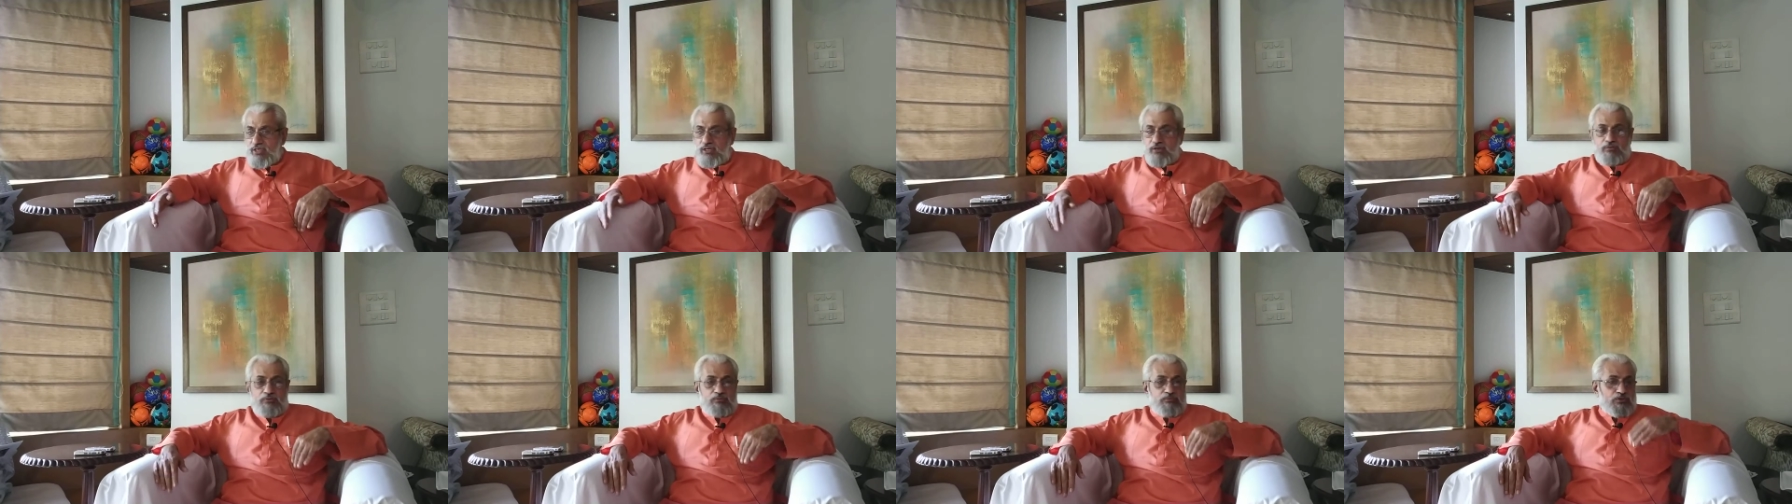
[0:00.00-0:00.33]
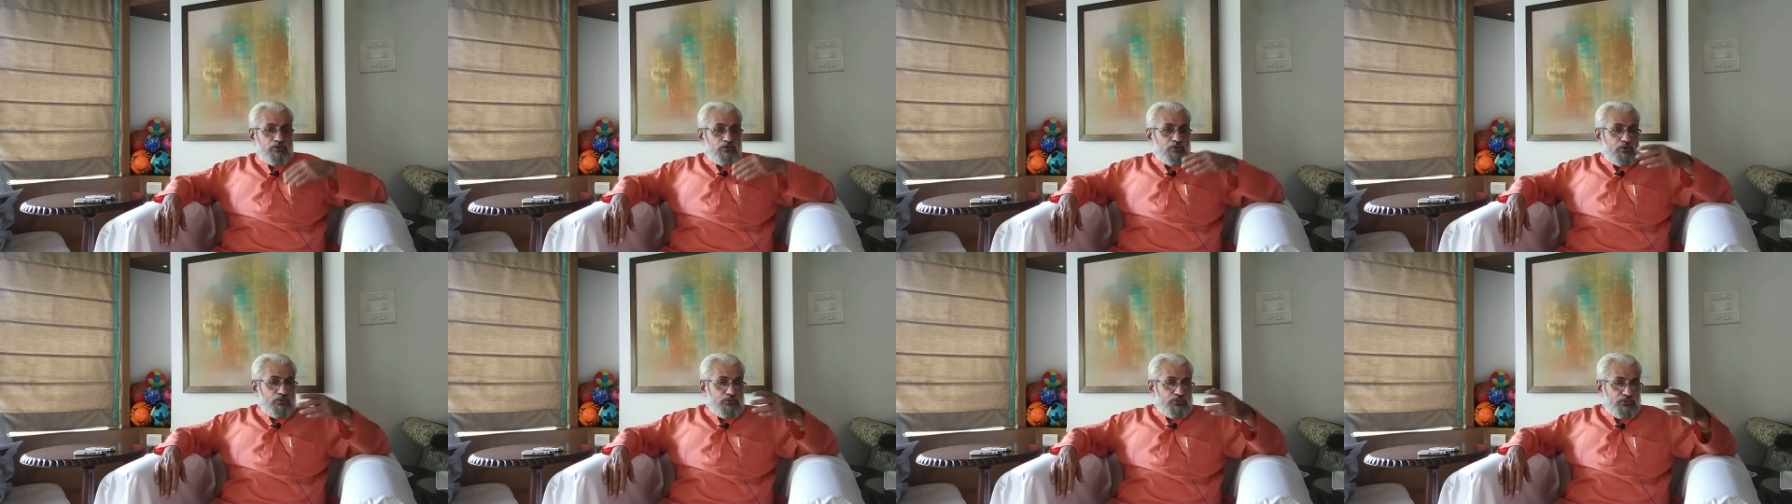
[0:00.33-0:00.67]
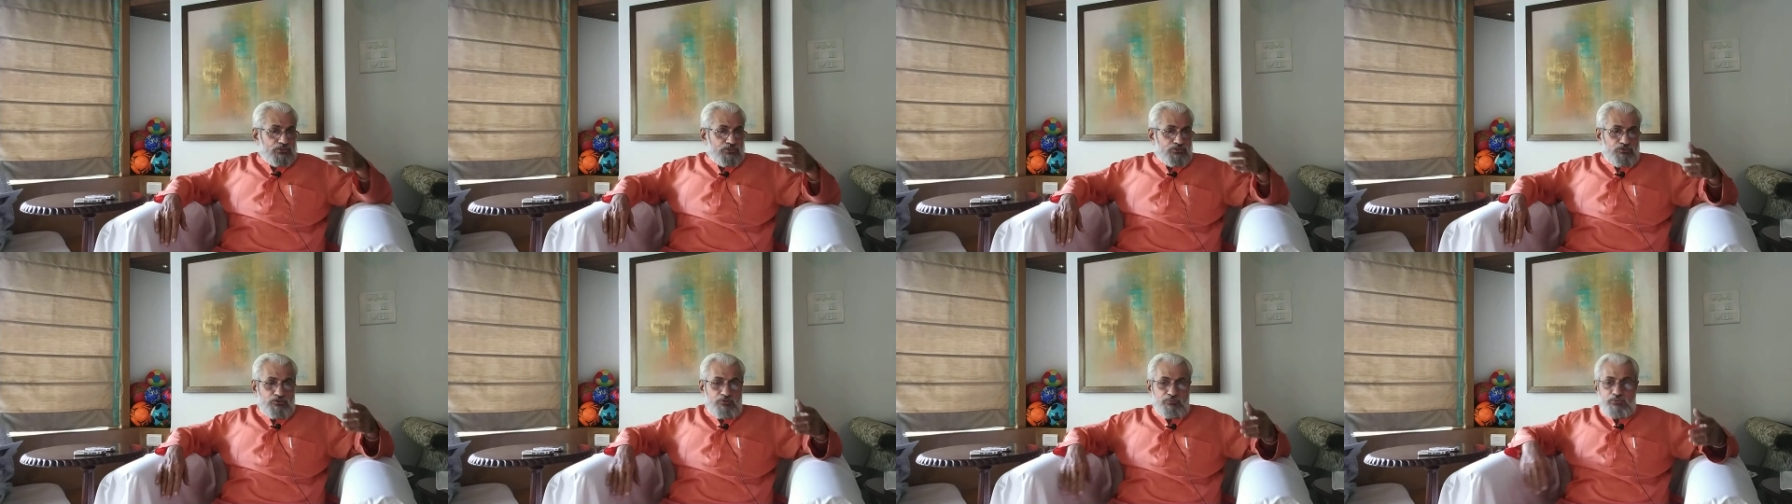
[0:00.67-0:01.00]
how your daughter
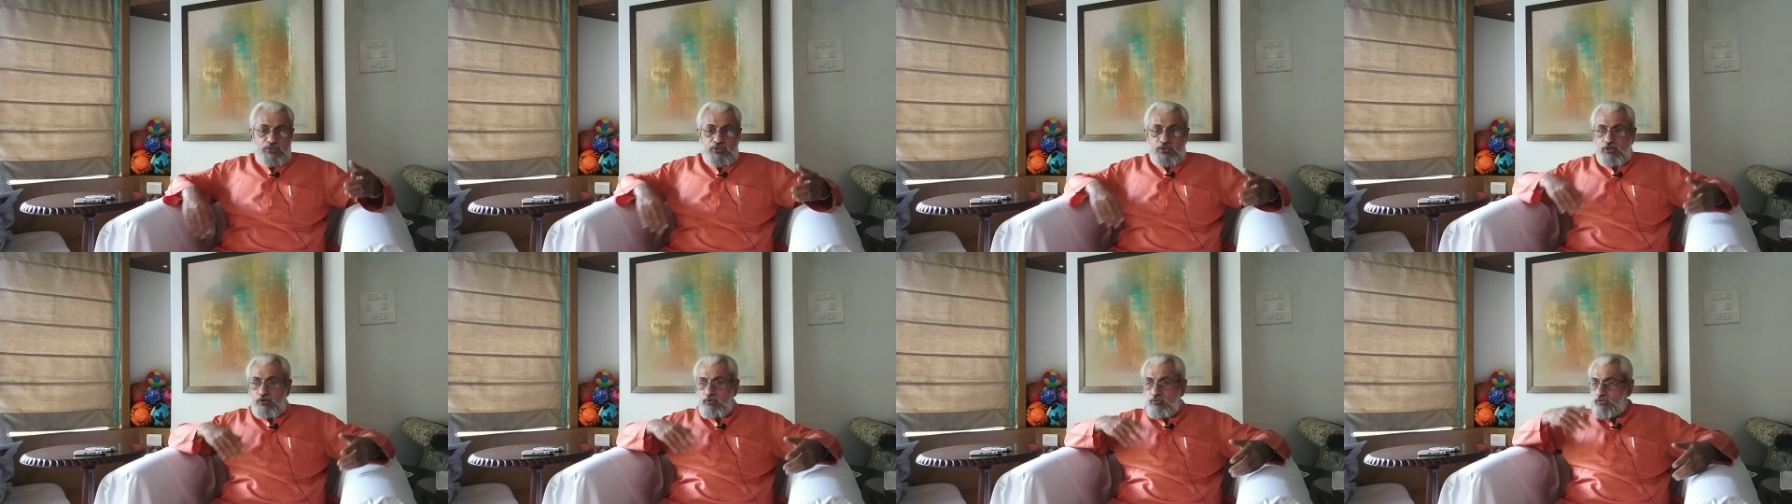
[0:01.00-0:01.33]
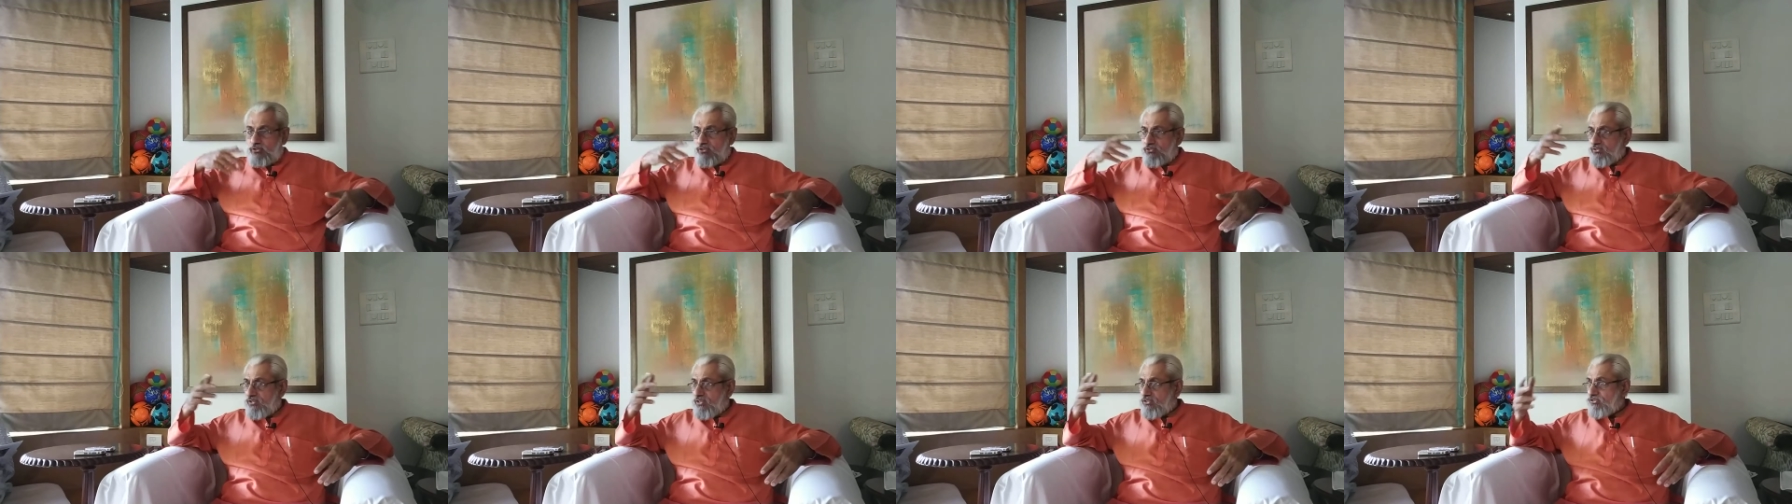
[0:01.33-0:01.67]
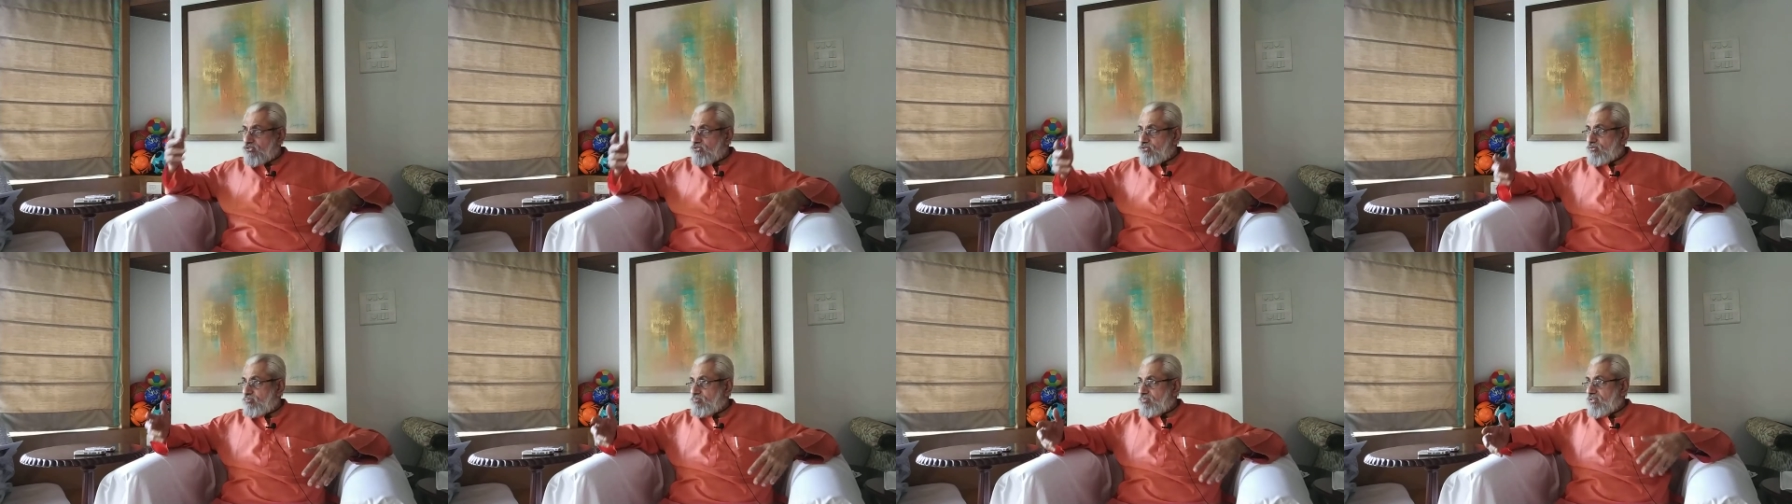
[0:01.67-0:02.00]
should behave, how your son
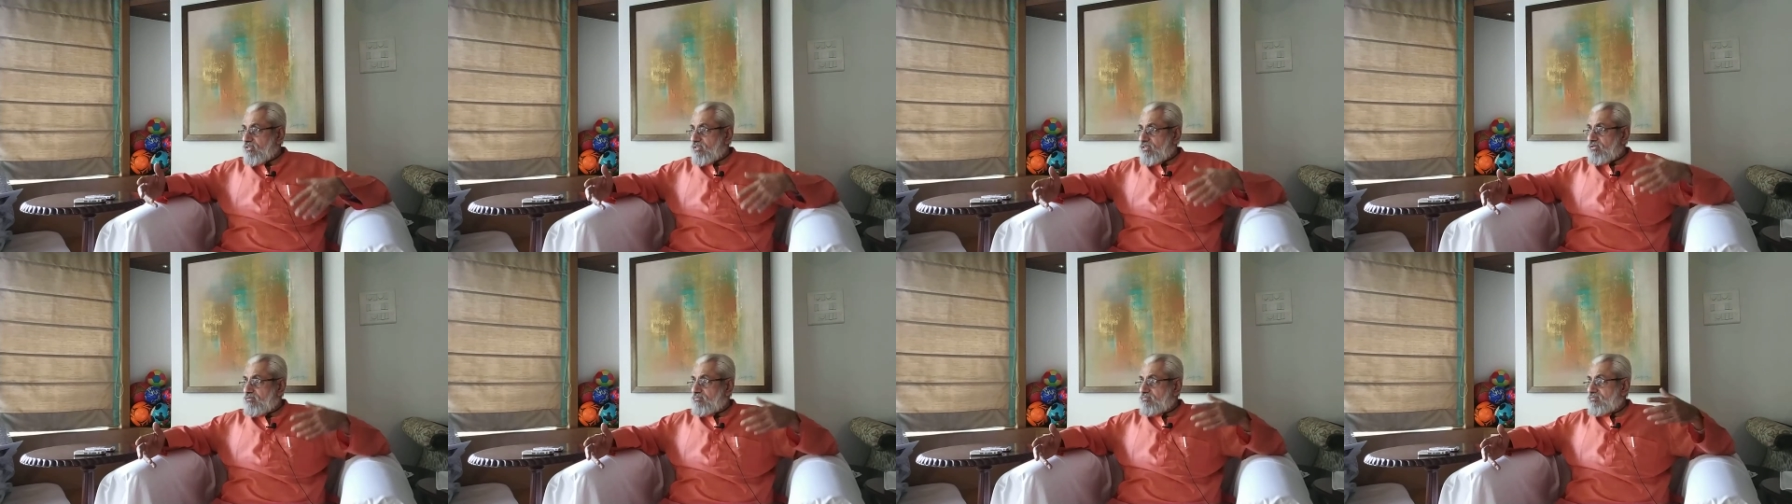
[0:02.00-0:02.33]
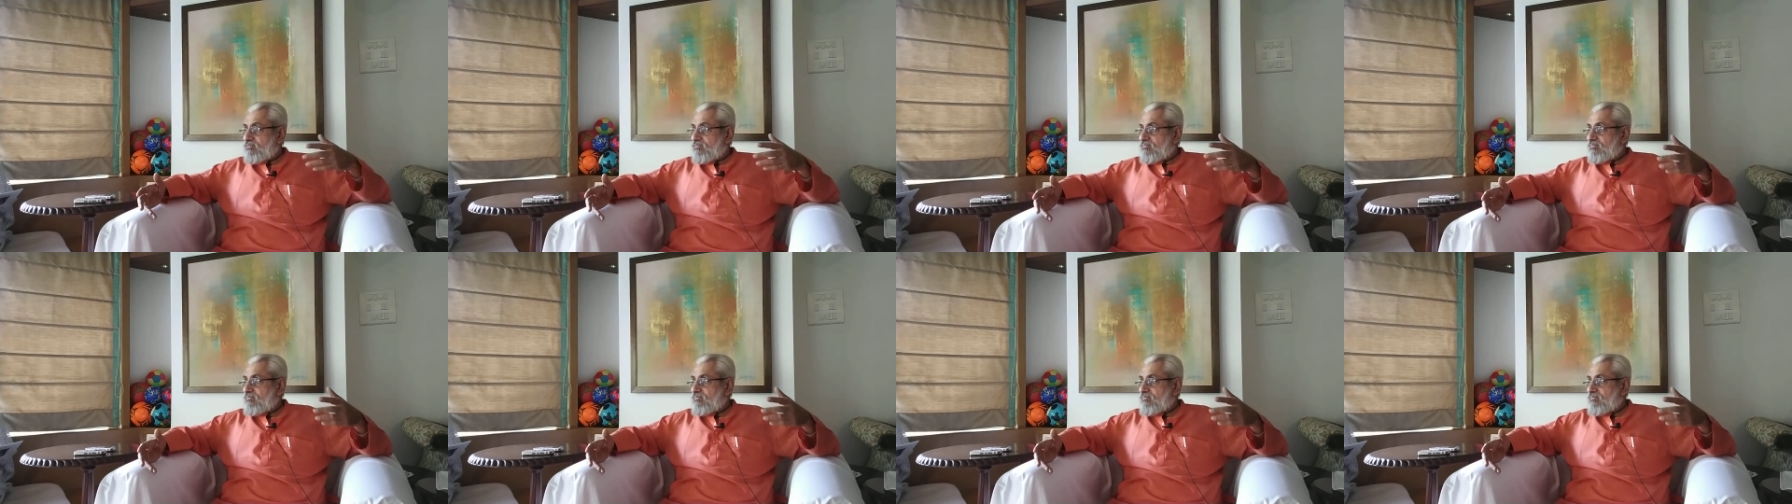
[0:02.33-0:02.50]
should behave.